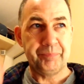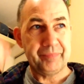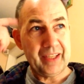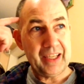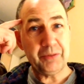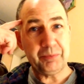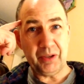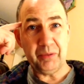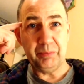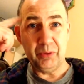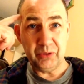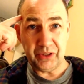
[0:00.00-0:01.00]
His proud
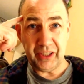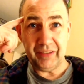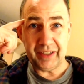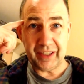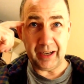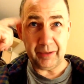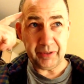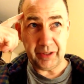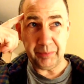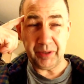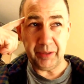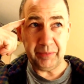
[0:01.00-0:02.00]
boast, David Cameron, the
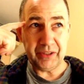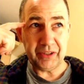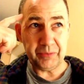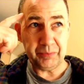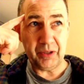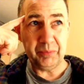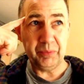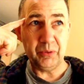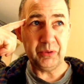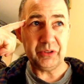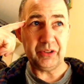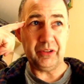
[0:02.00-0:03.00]
Prime Minister's proud
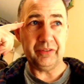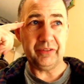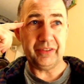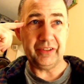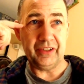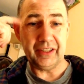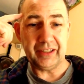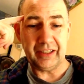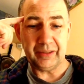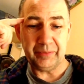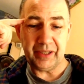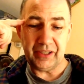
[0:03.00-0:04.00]
boast of the United
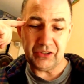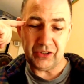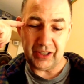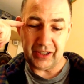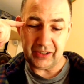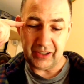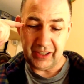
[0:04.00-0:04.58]
Kingdom, is that